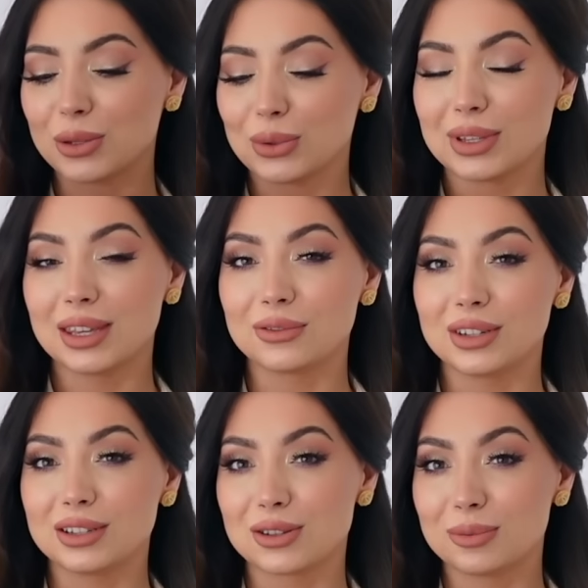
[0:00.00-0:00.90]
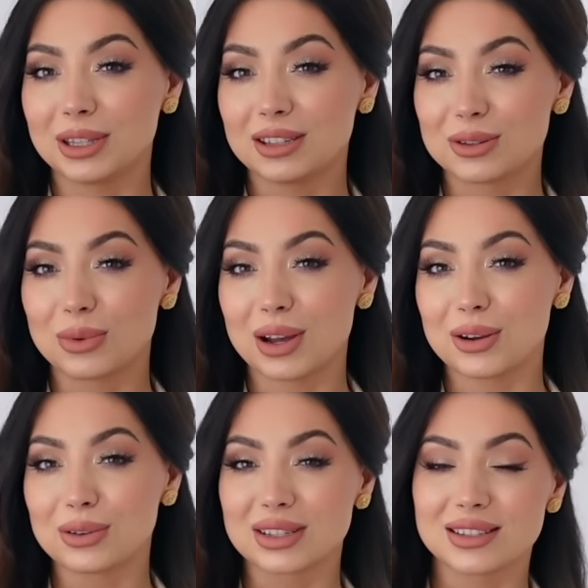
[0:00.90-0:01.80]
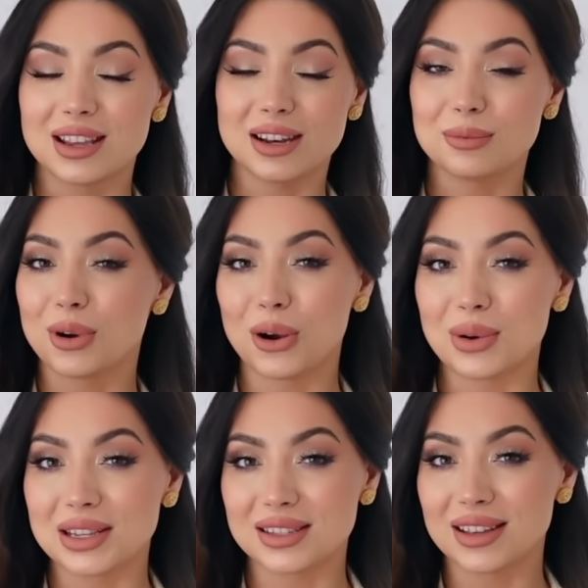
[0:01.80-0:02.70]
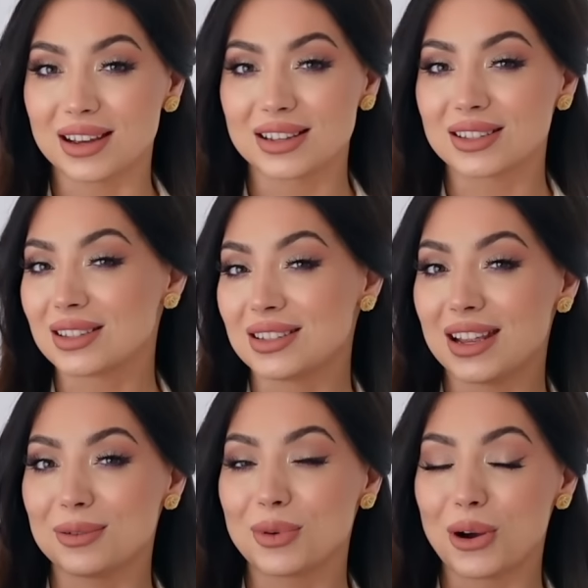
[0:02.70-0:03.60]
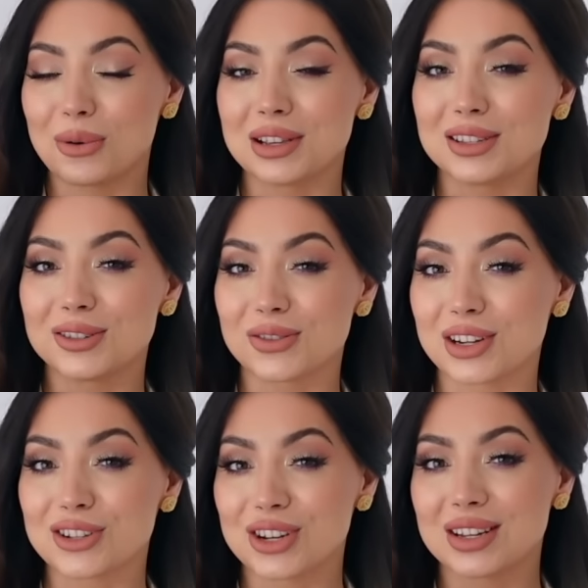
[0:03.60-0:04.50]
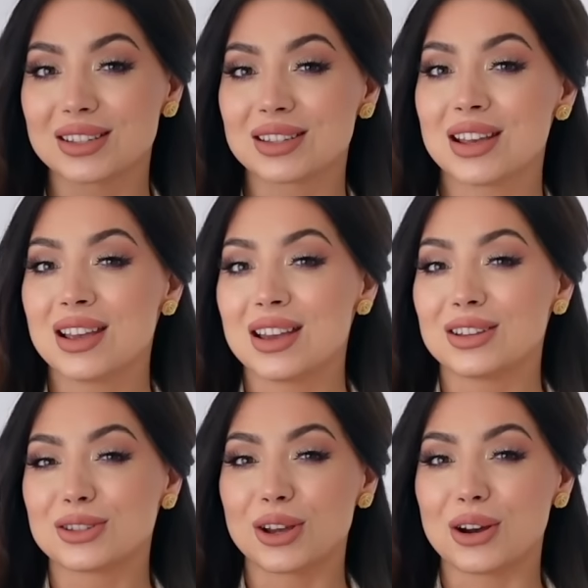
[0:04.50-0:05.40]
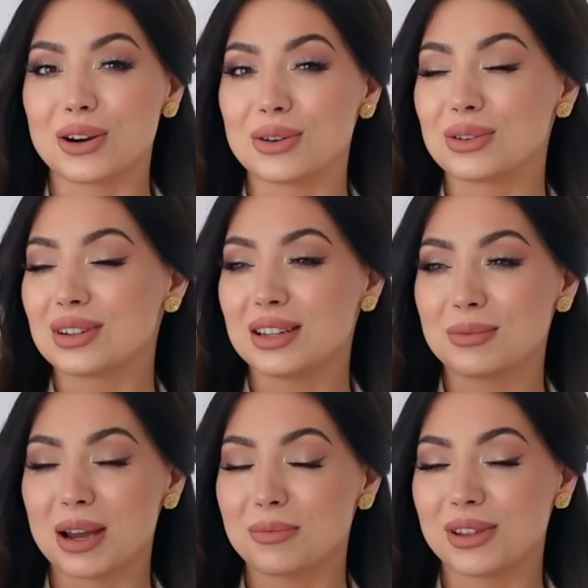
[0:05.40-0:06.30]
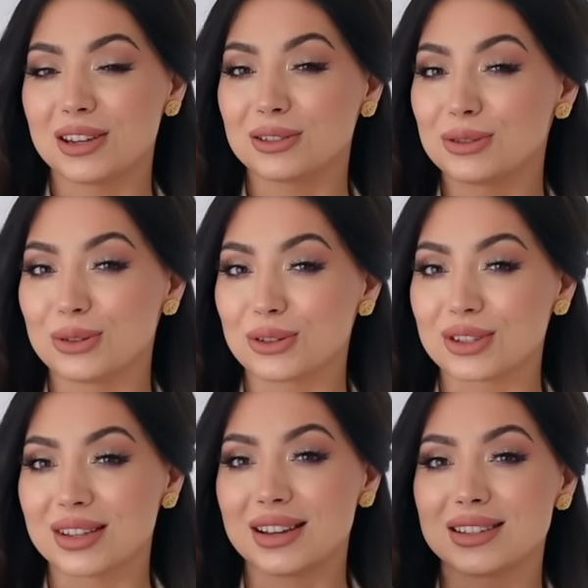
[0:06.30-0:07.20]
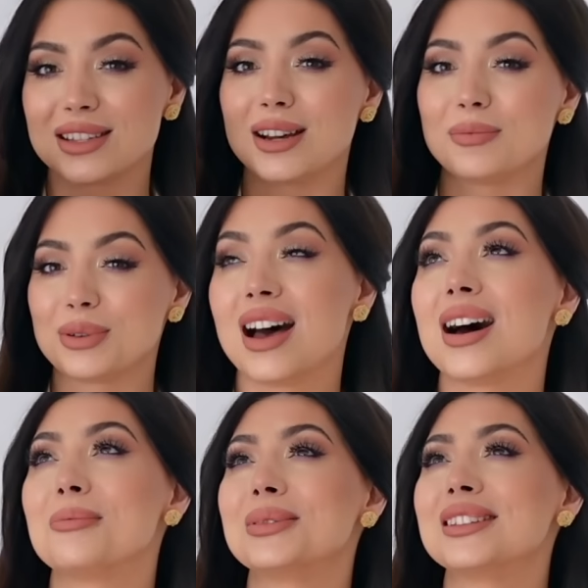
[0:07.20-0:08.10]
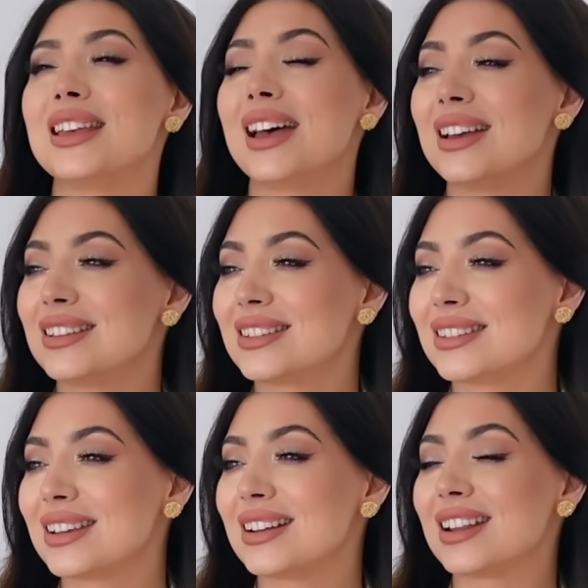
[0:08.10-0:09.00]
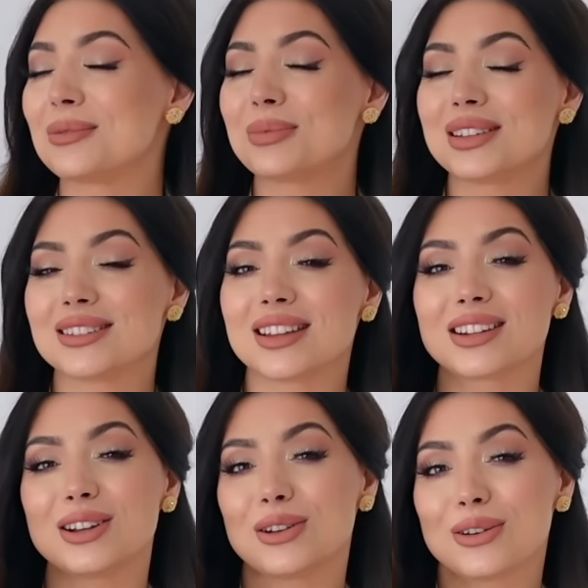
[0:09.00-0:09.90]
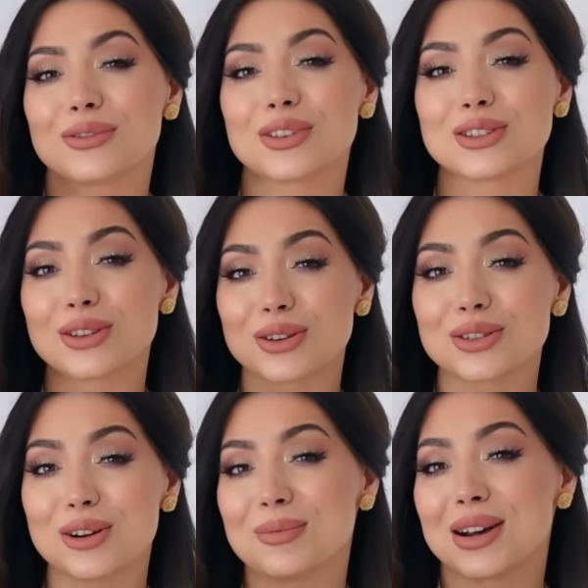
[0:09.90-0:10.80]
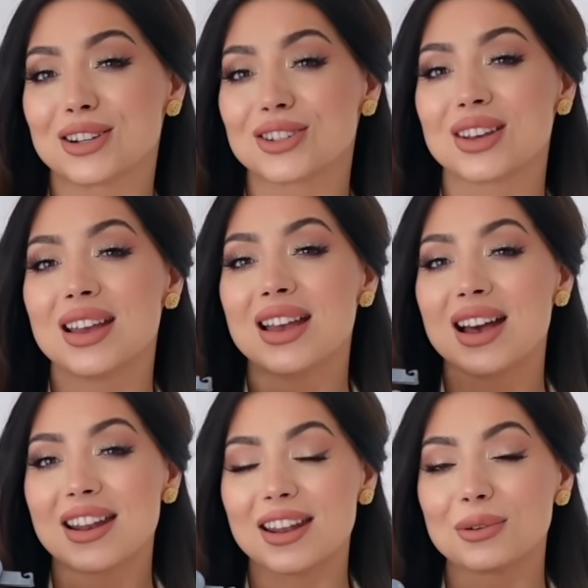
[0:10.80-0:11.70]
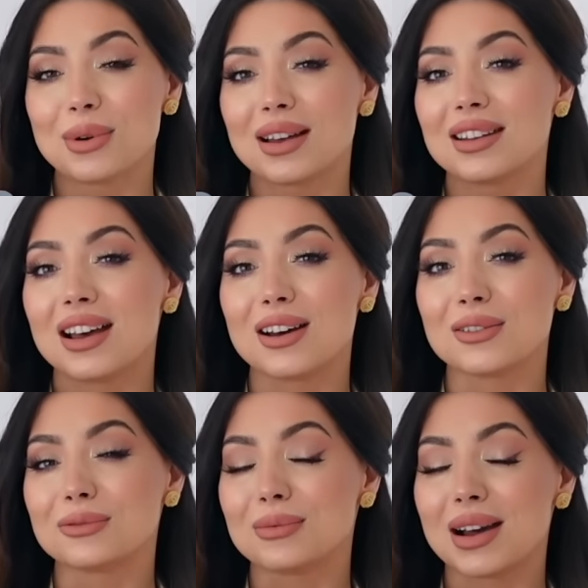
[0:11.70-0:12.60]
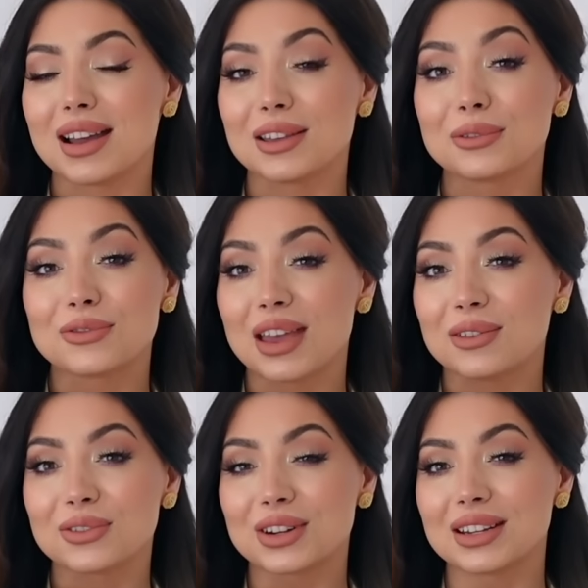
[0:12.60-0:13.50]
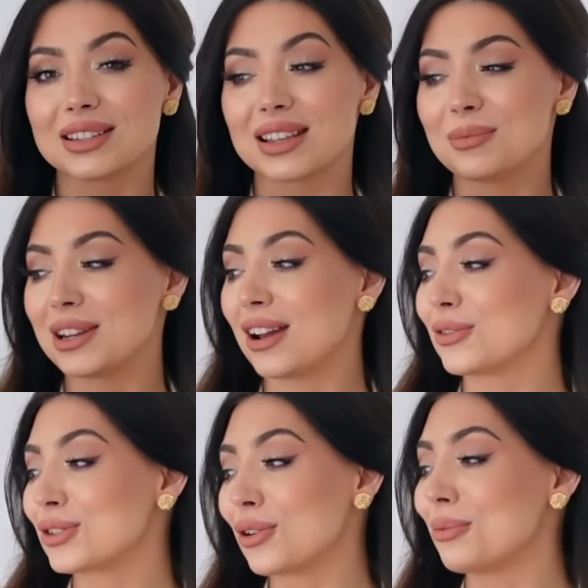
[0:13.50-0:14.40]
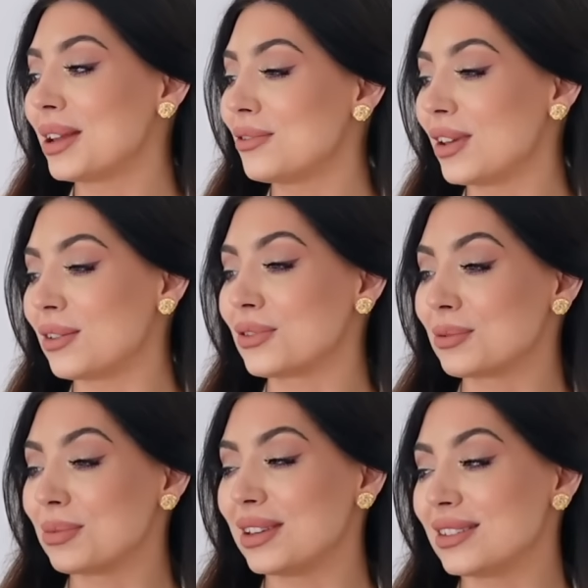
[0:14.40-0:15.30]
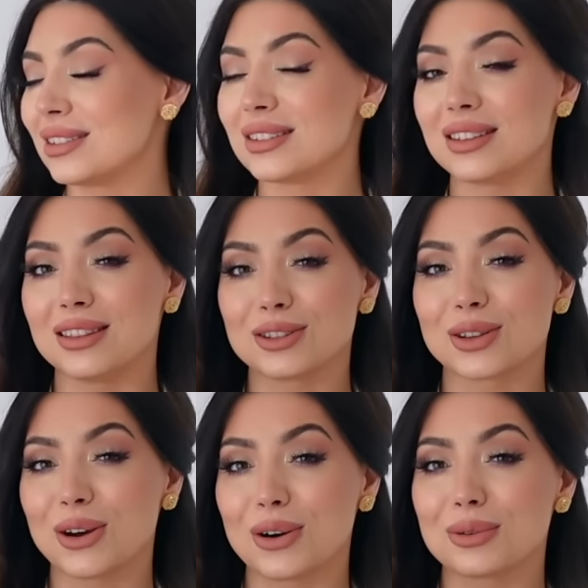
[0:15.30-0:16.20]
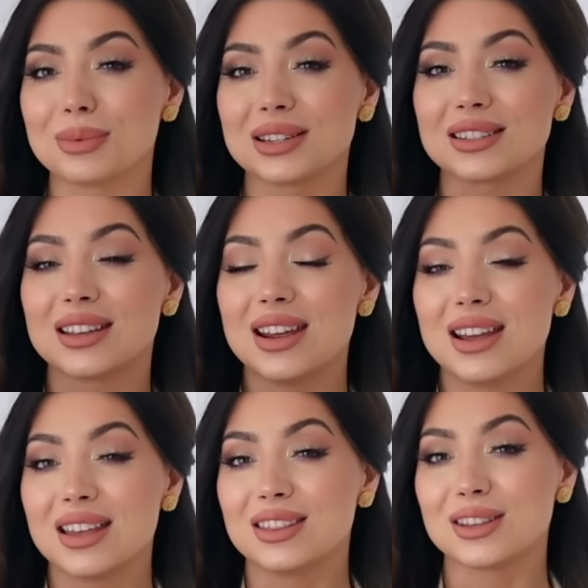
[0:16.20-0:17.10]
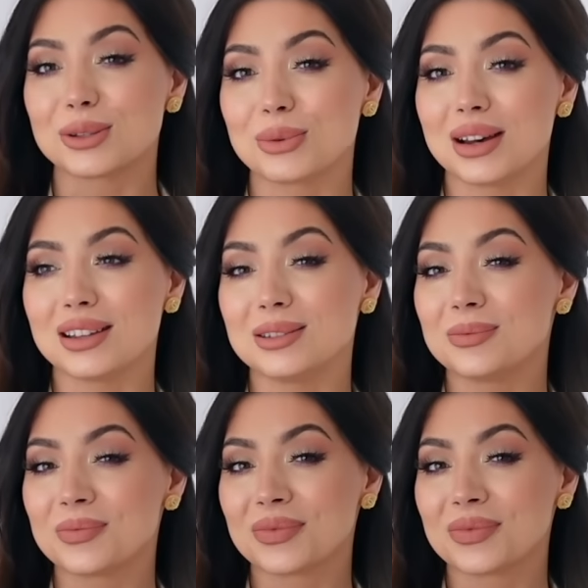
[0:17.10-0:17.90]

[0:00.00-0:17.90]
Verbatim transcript: it will give a little bit as well because denim always does and denim always stretches. So in my opinion, do not size up obsessed. Another piece that I love so, so much. Another one of my favorites. I mean, I have so many favorite pieces in this haul, but this one,